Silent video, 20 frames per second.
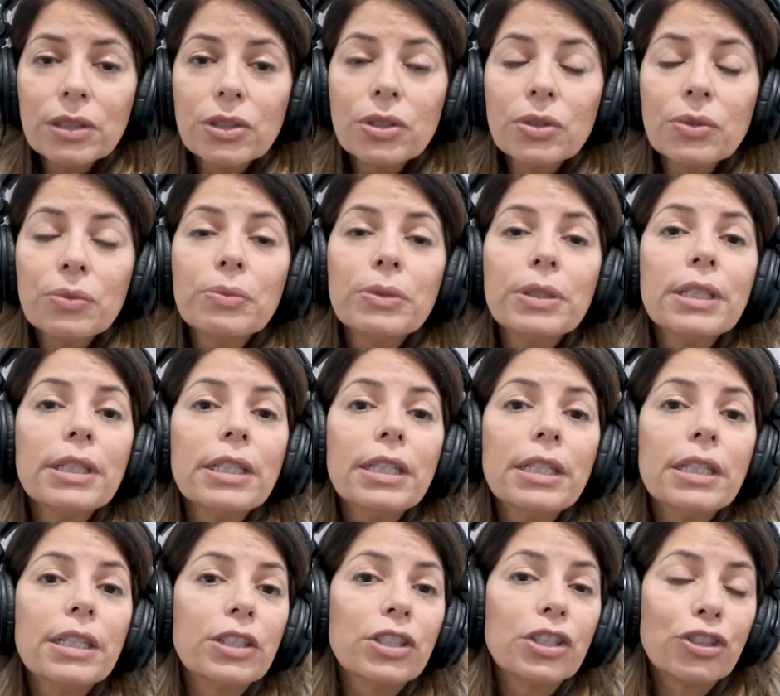to
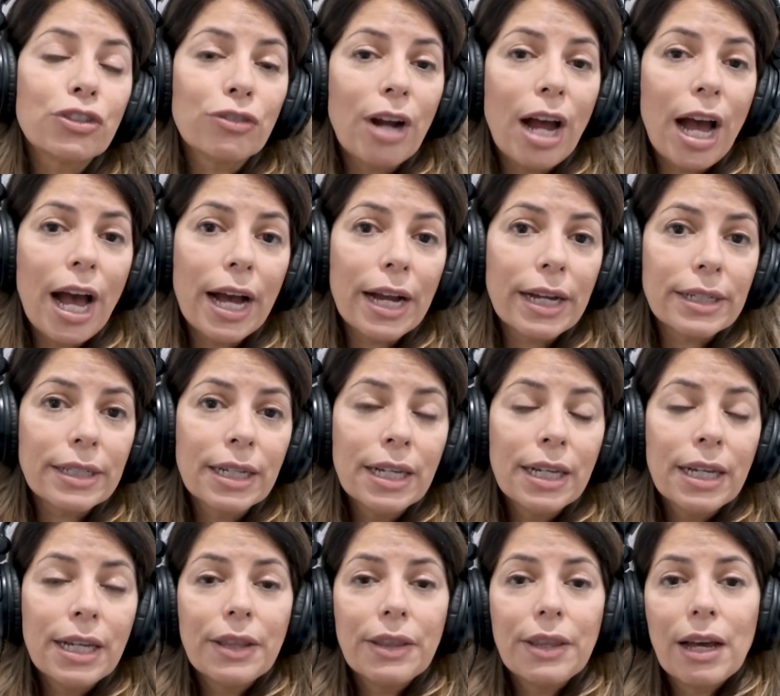really attract
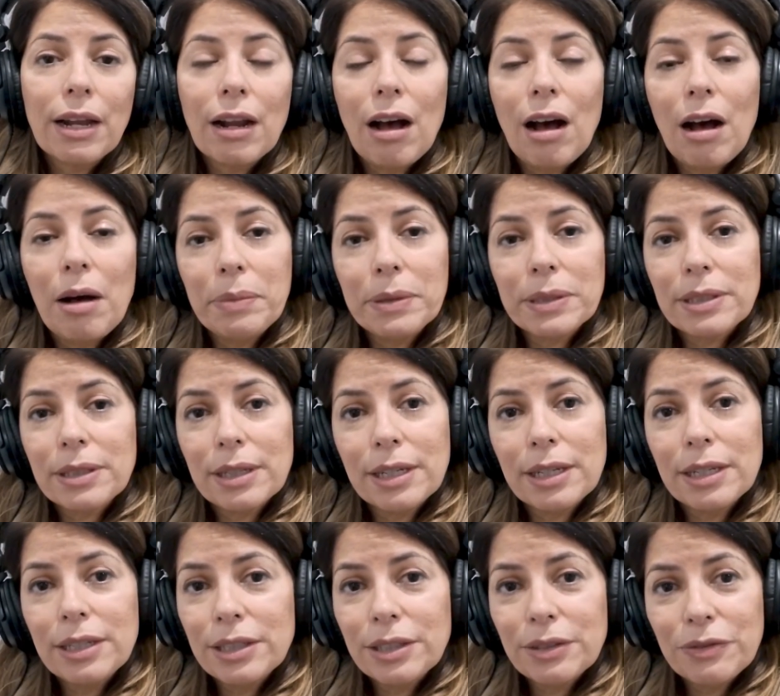that
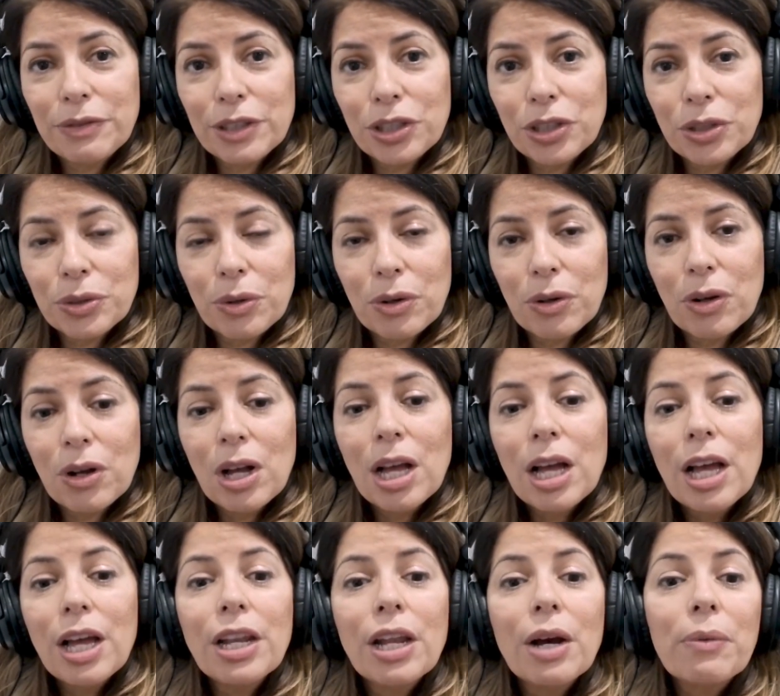opposite individual.
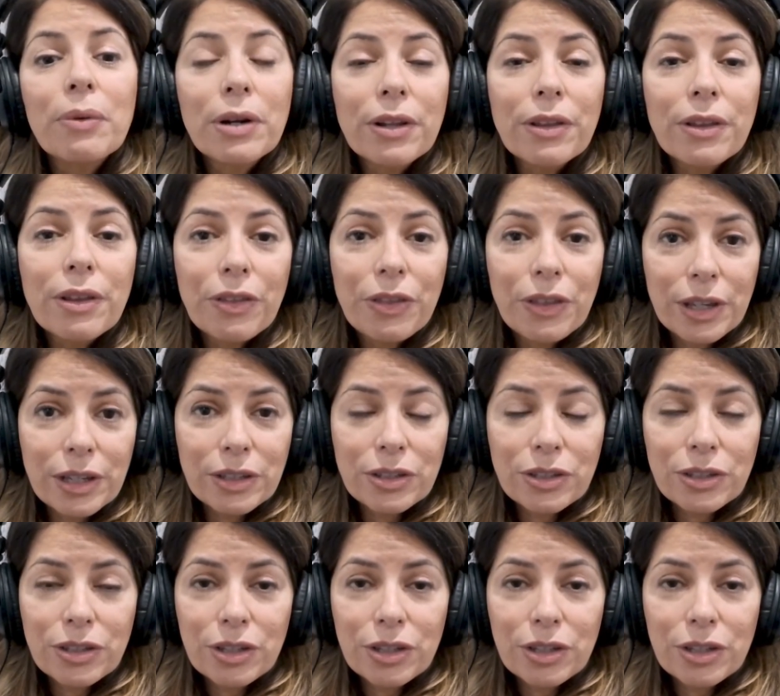Now, one of the things to